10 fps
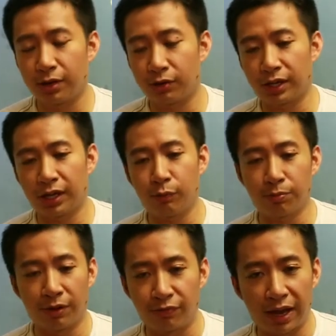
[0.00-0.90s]
okay, with
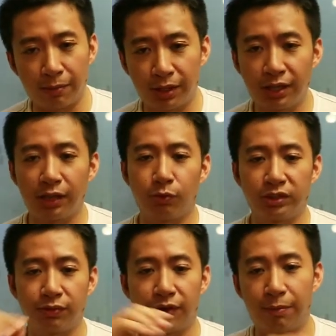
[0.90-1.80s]
my family. It
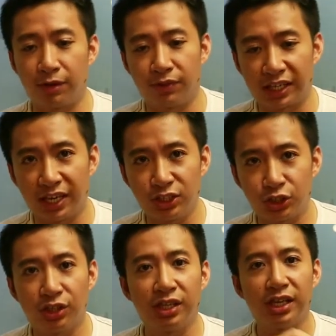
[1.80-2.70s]
was a family
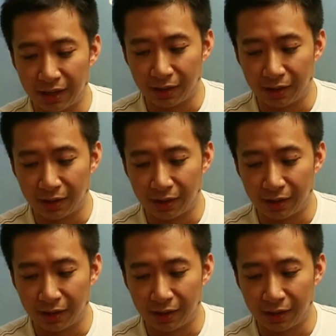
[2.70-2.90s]
vacation.